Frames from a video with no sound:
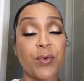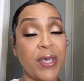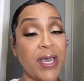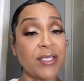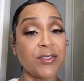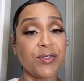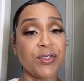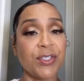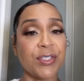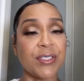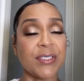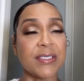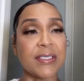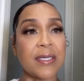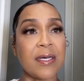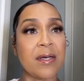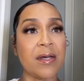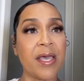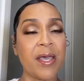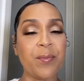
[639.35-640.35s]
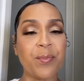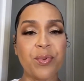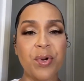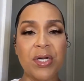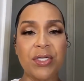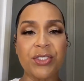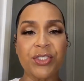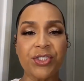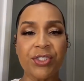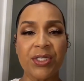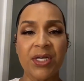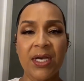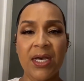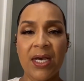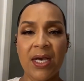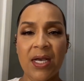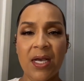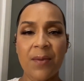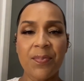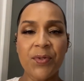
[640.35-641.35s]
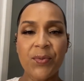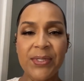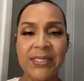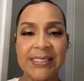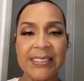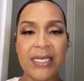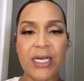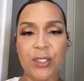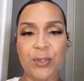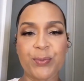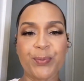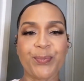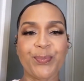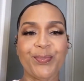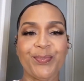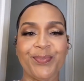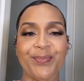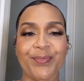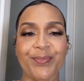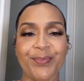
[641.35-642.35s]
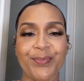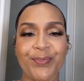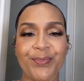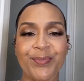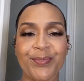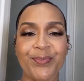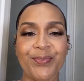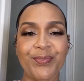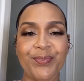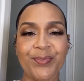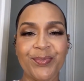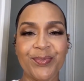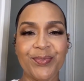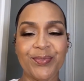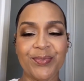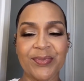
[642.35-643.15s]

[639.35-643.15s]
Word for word: We actually just uh, had brunch a couple of weeks ago. Mm-hmm.